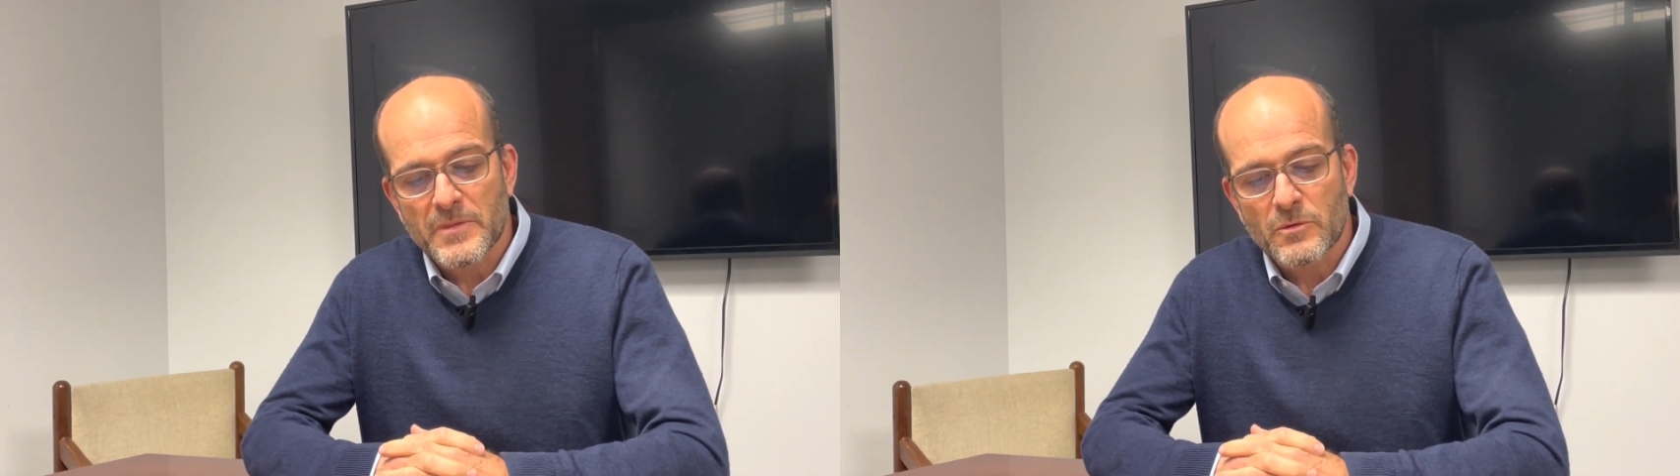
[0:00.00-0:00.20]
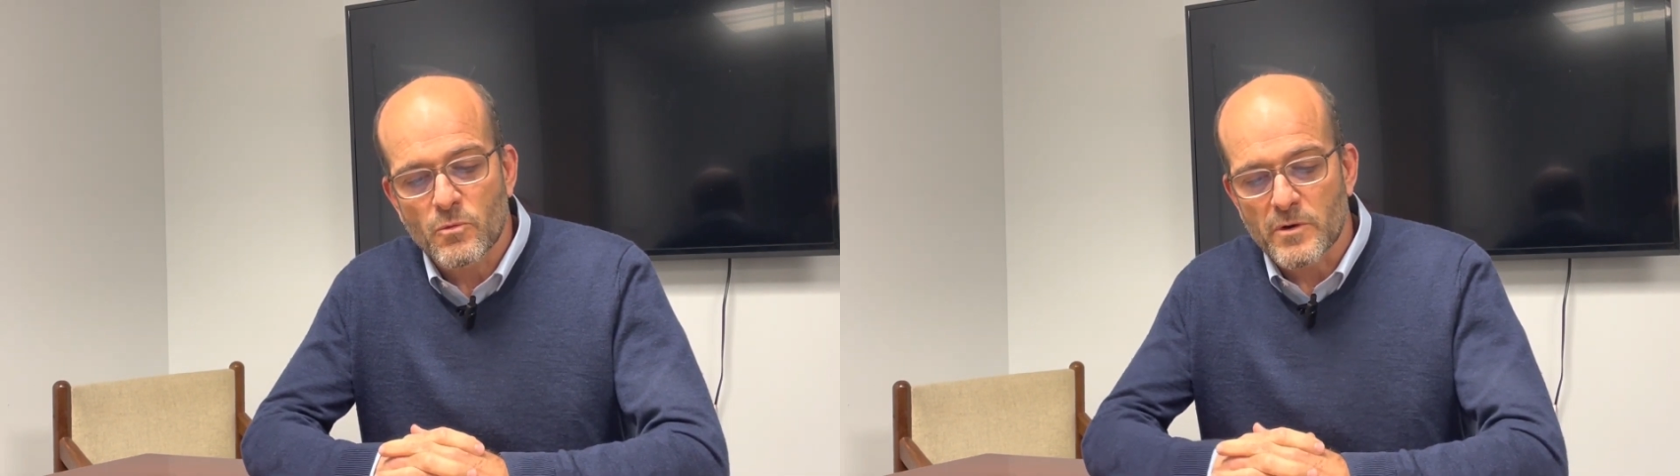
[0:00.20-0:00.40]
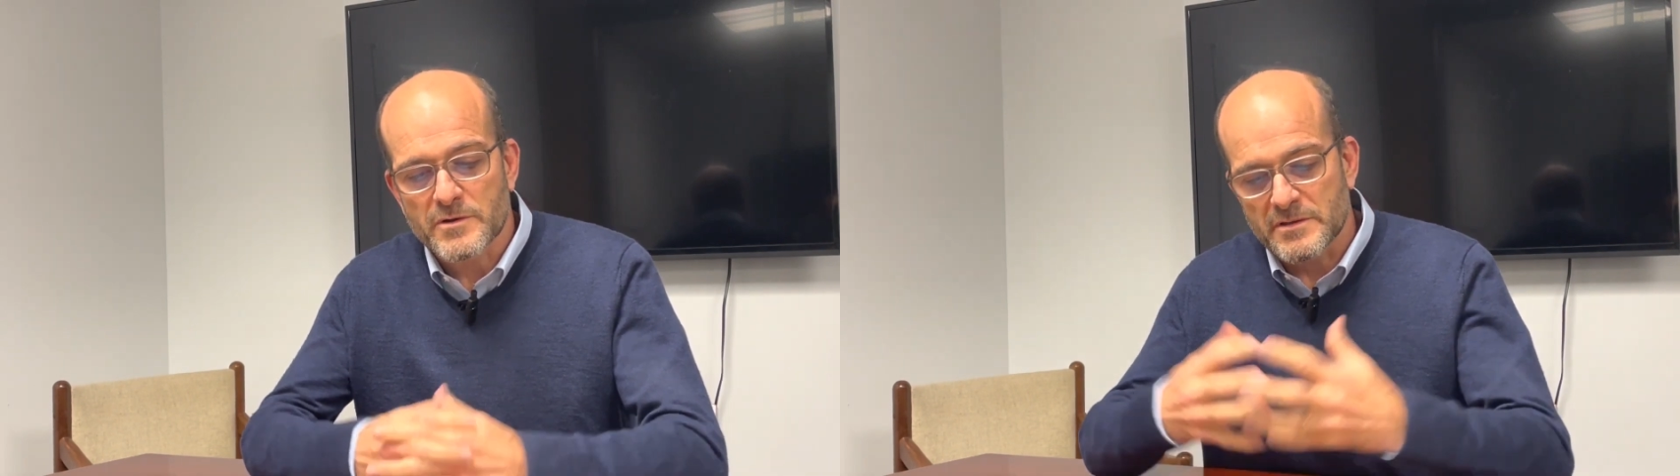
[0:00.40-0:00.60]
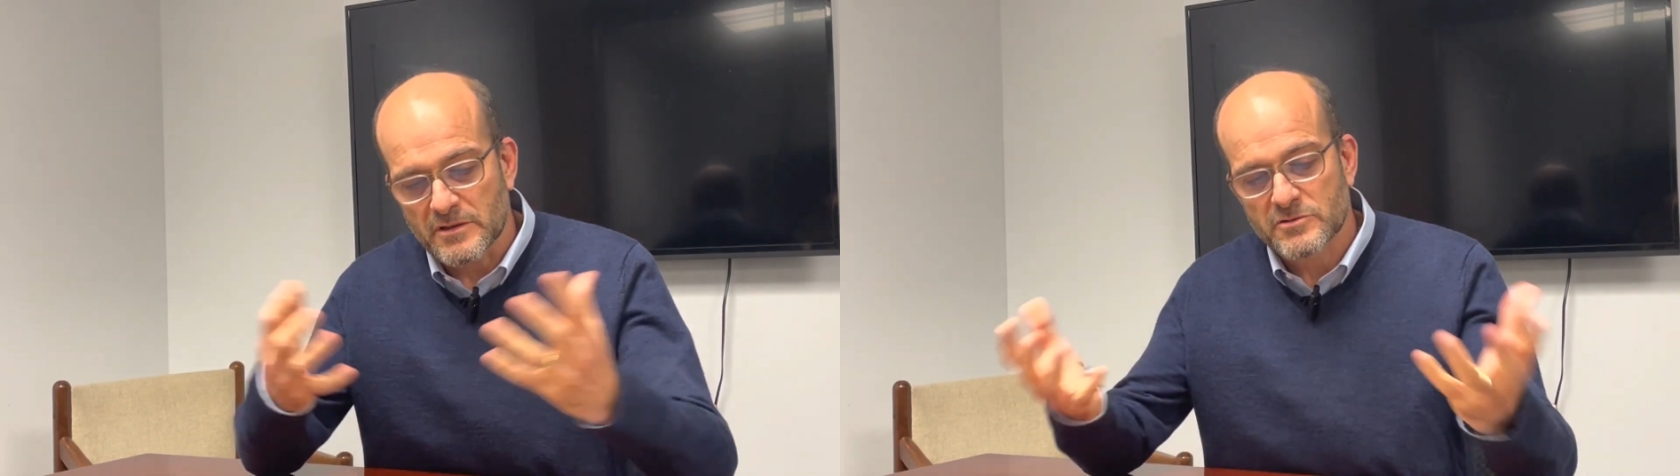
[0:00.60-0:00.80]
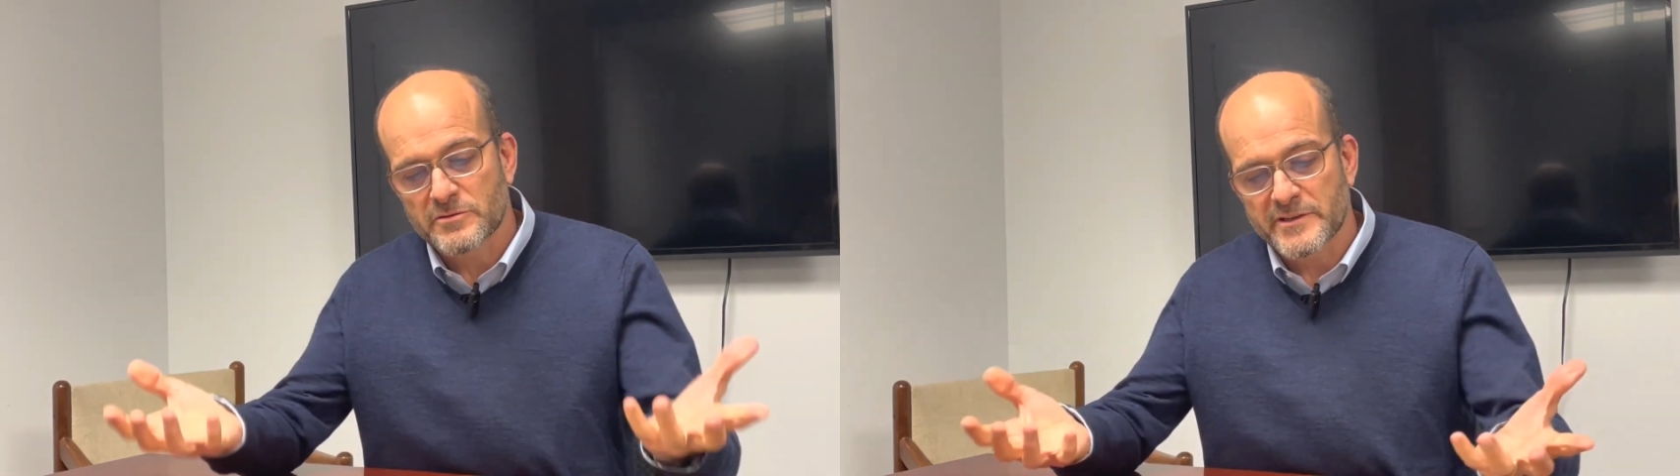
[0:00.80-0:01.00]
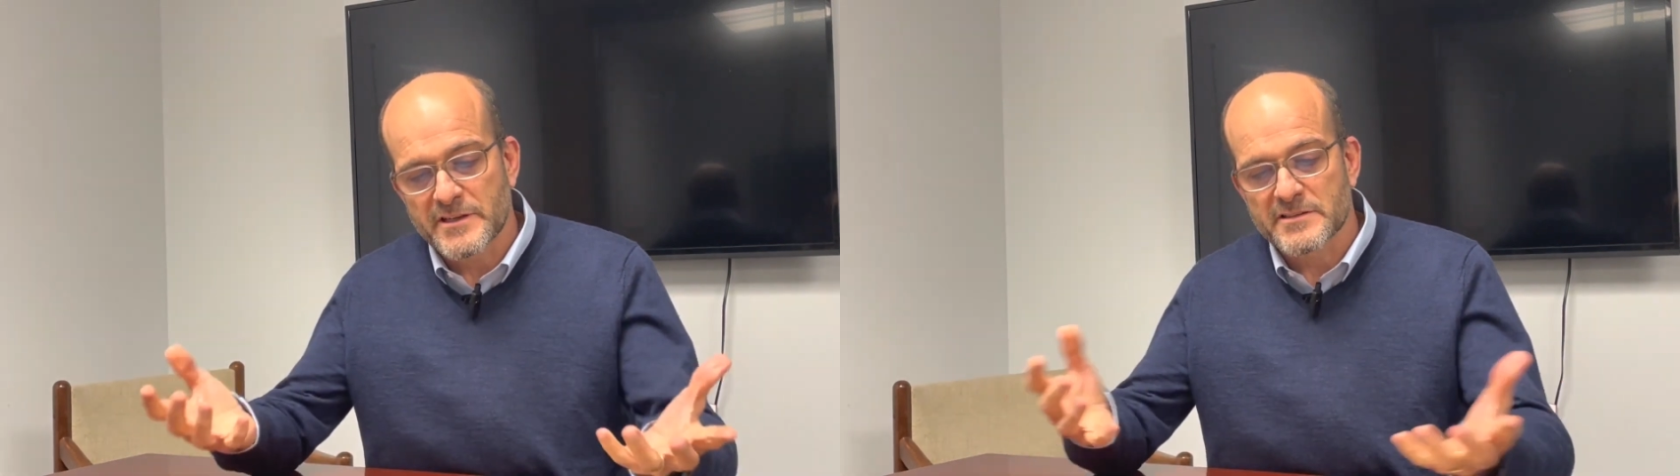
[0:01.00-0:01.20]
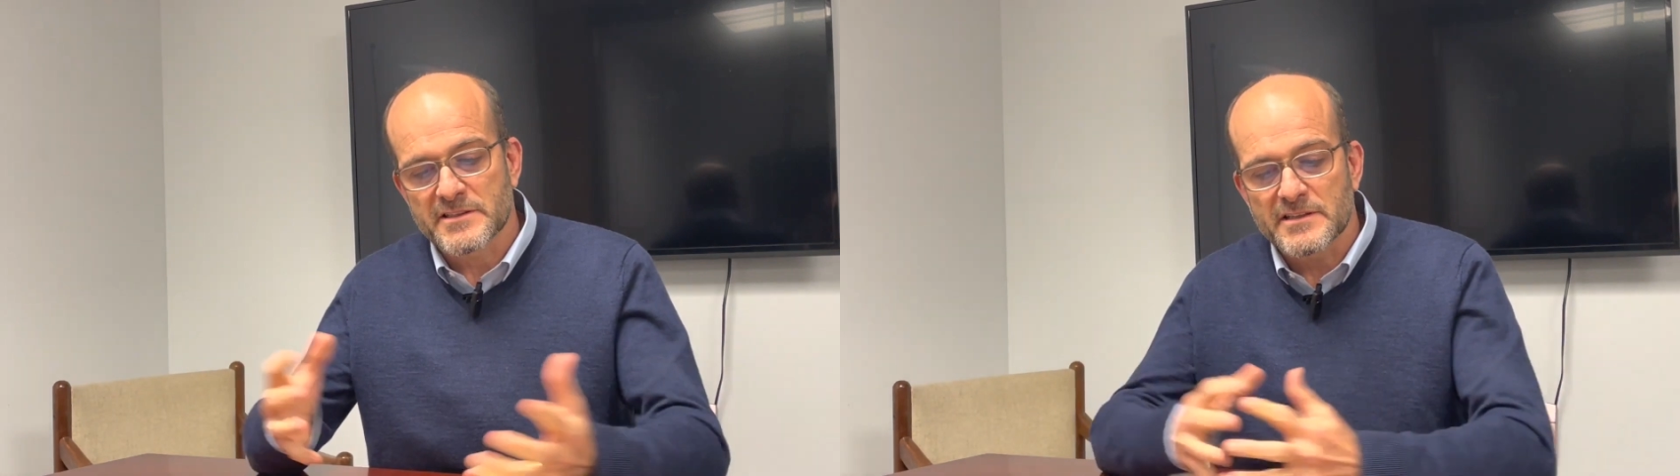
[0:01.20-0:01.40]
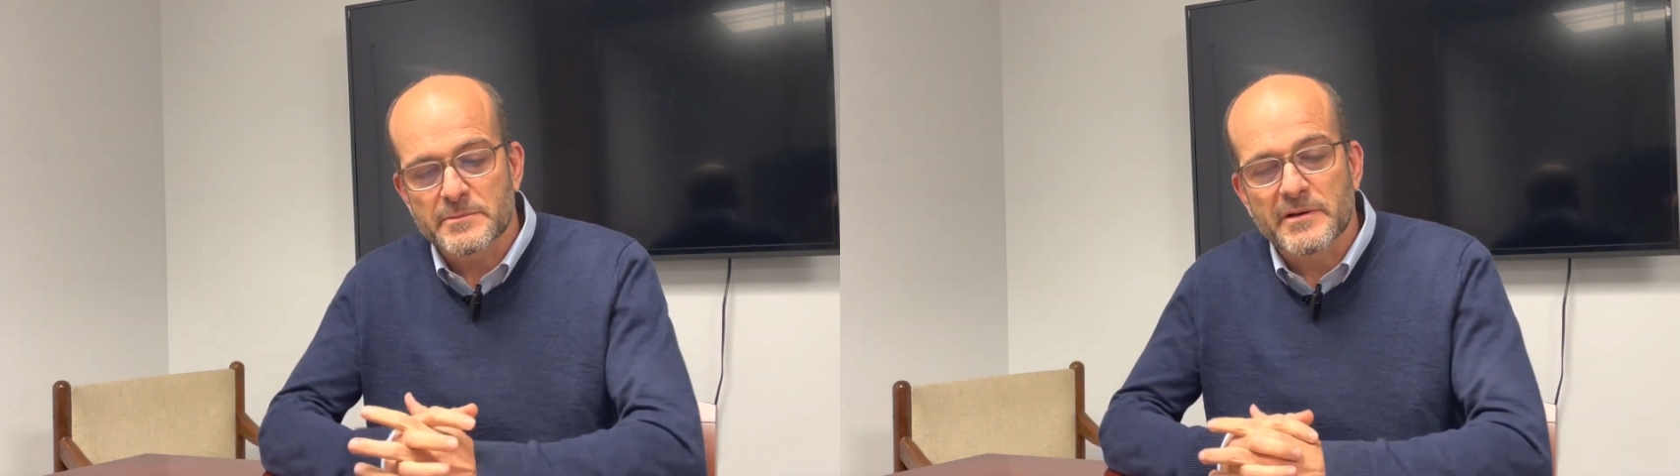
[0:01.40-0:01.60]
what San Jose Maria
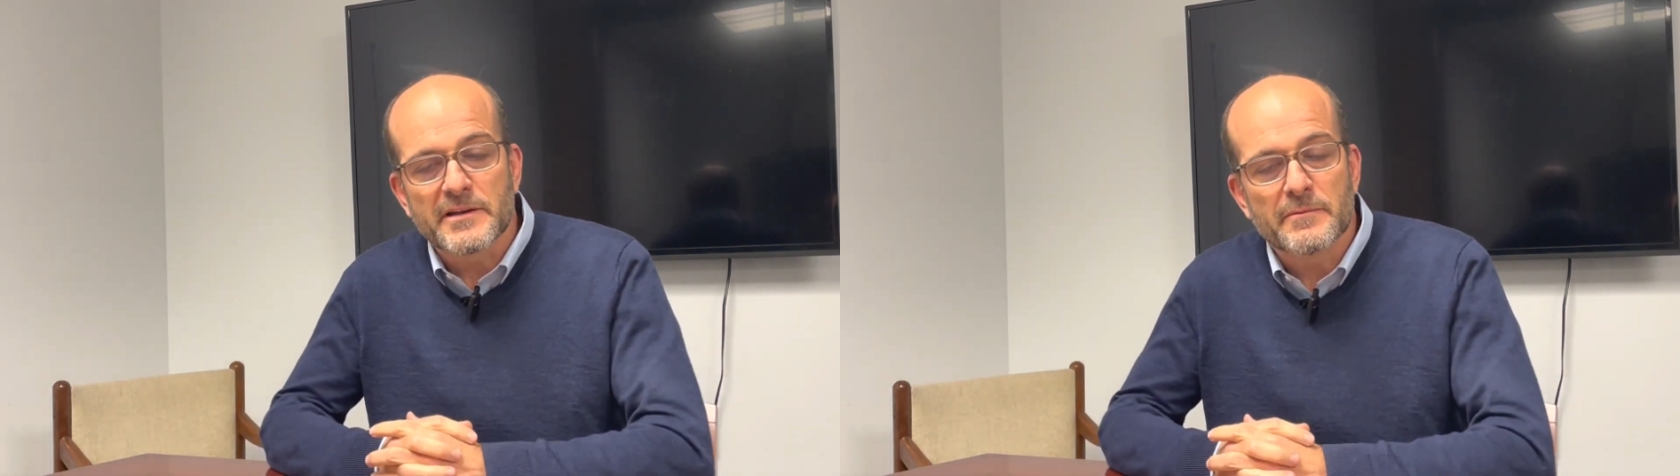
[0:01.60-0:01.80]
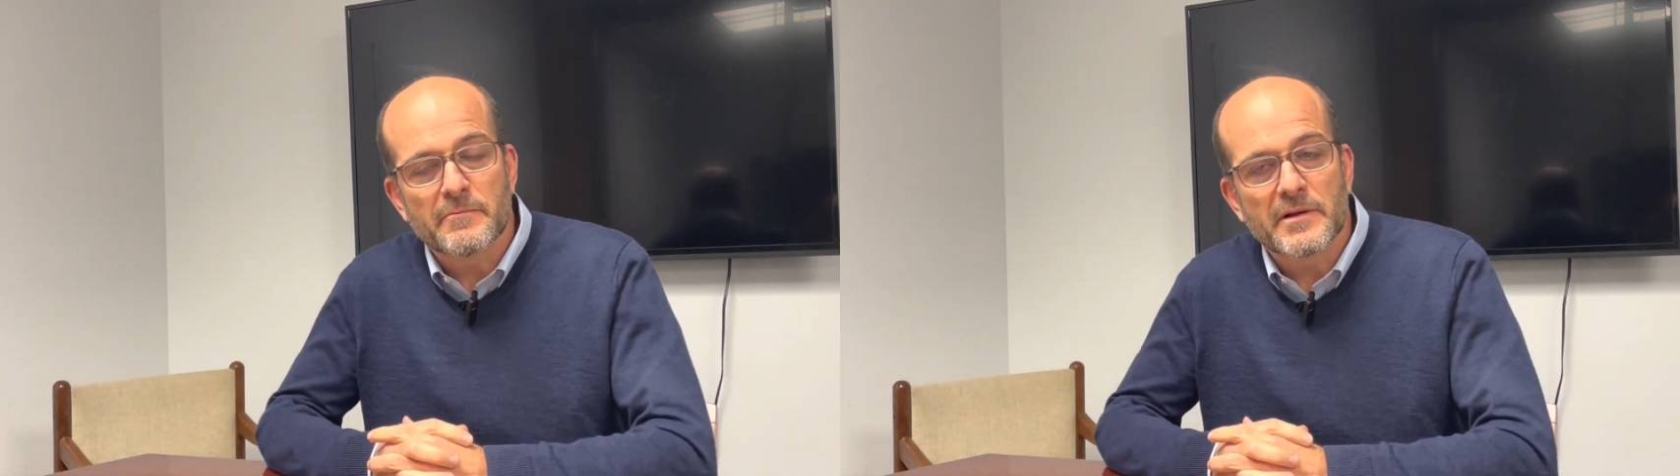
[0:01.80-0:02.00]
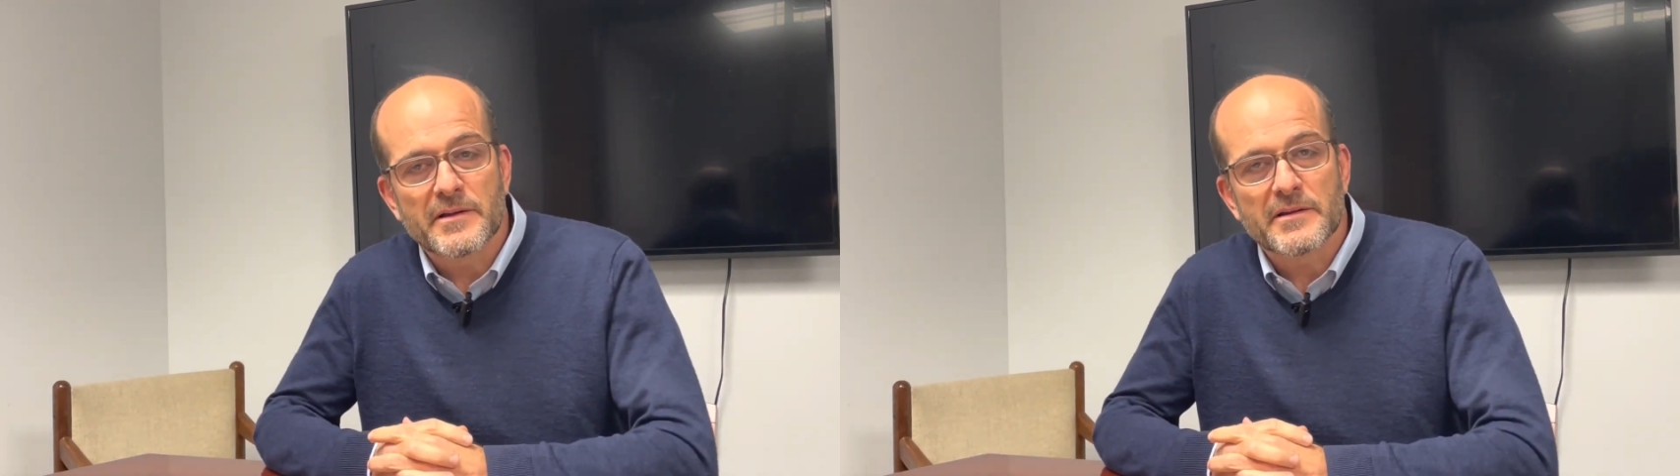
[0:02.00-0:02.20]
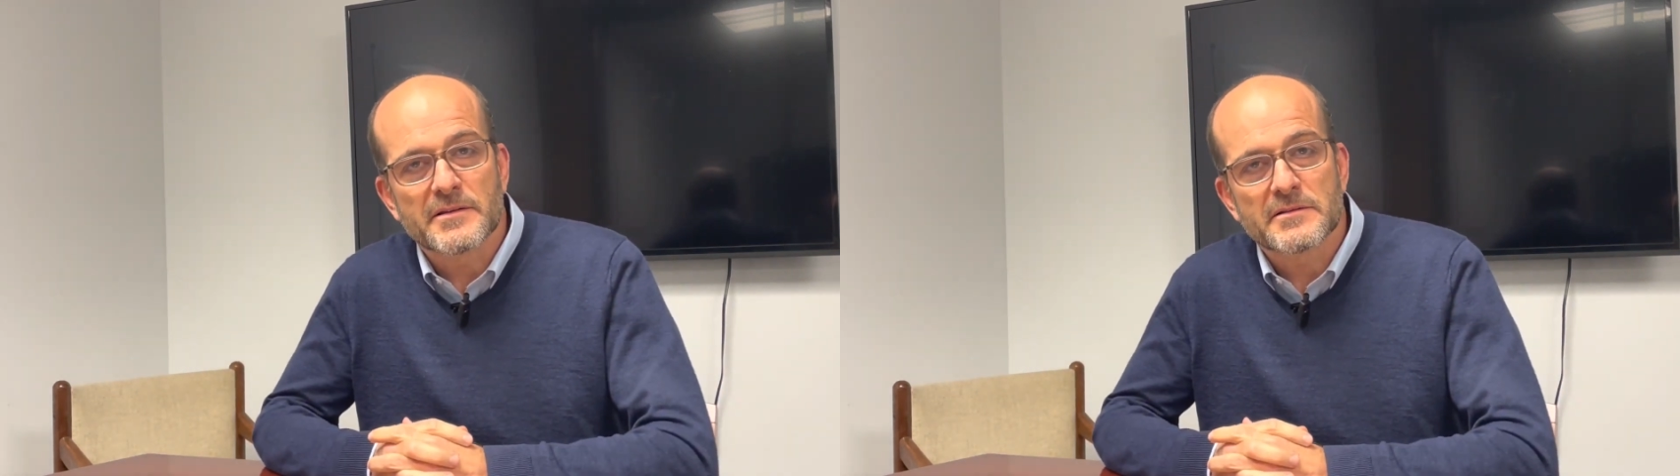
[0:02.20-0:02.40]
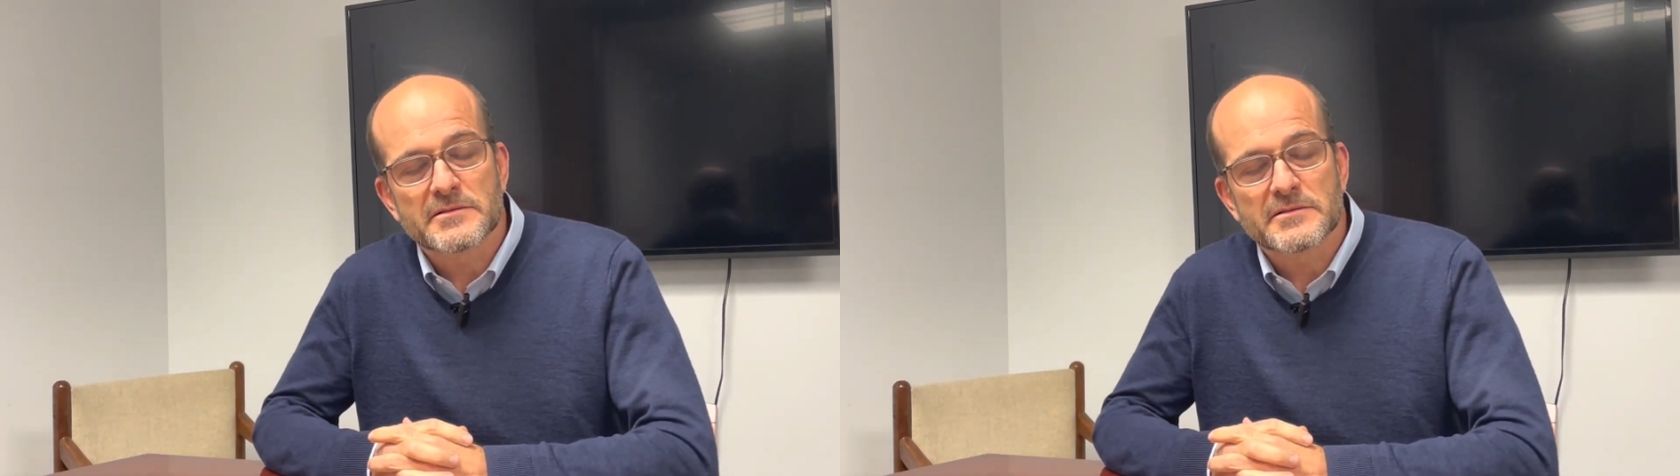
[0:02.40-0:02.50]
says by the